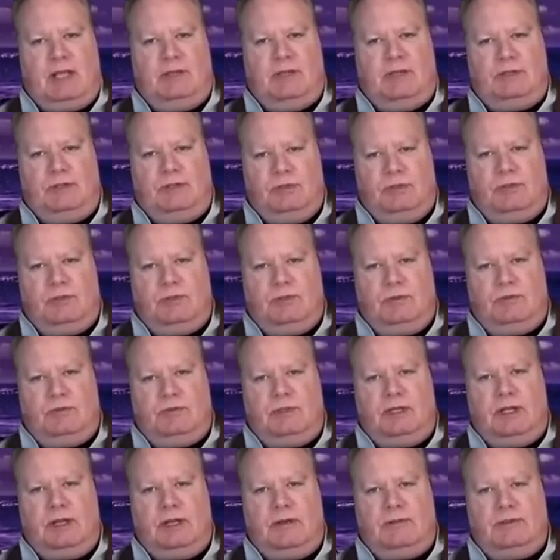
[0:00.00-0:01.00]
And two,
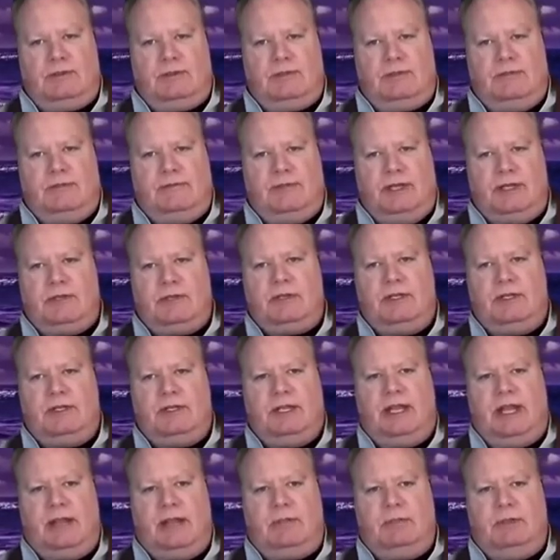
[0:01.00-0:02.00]
I was
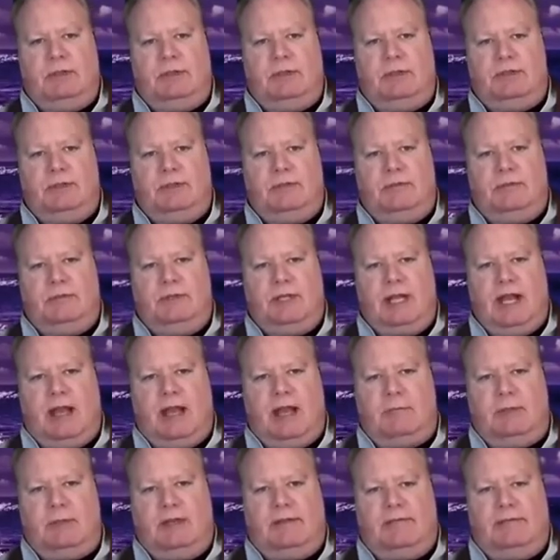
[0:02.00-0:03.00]
eventually able to
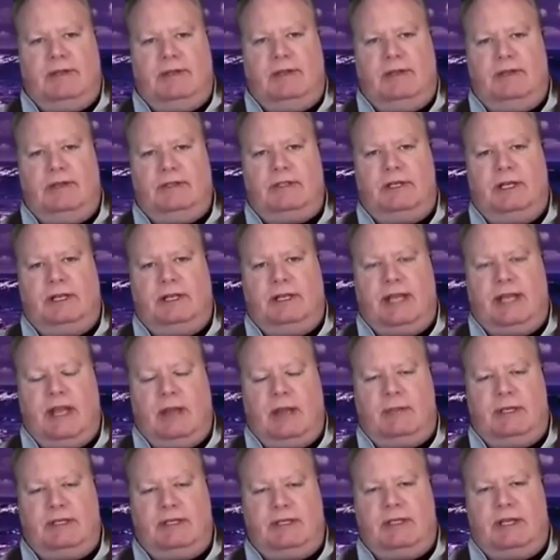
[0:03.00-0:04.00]
calm my fears and
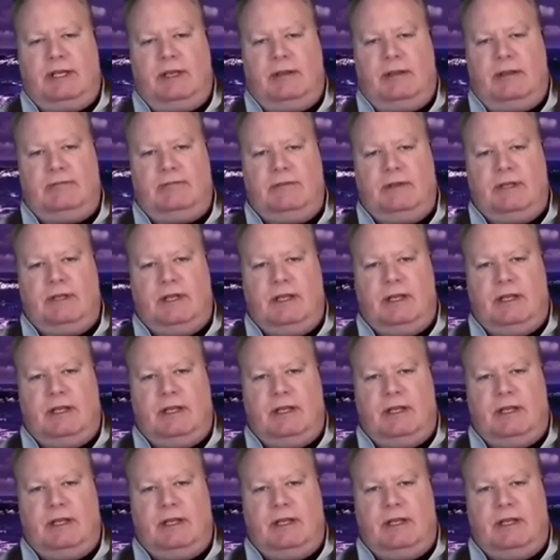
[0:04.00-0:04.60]
allow myself